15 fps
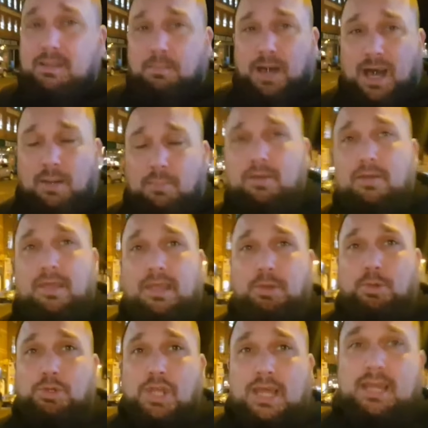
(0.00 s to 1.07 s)
pub in
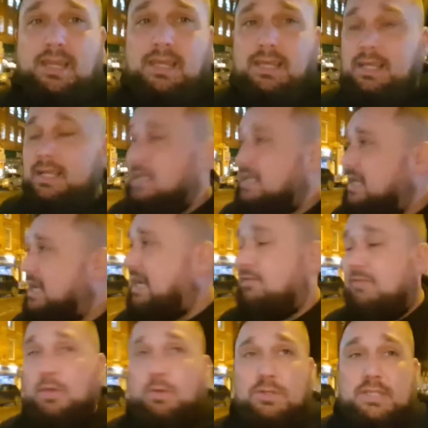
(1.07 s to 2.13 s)
your chain. A
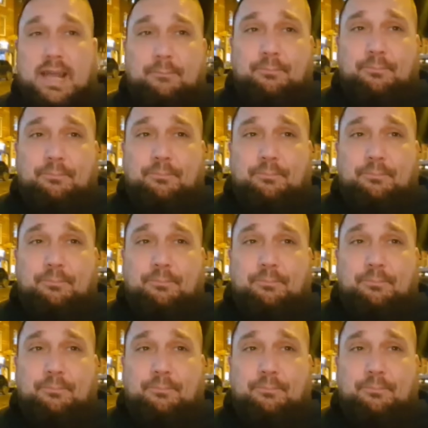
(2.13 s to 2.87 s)
few doors down brings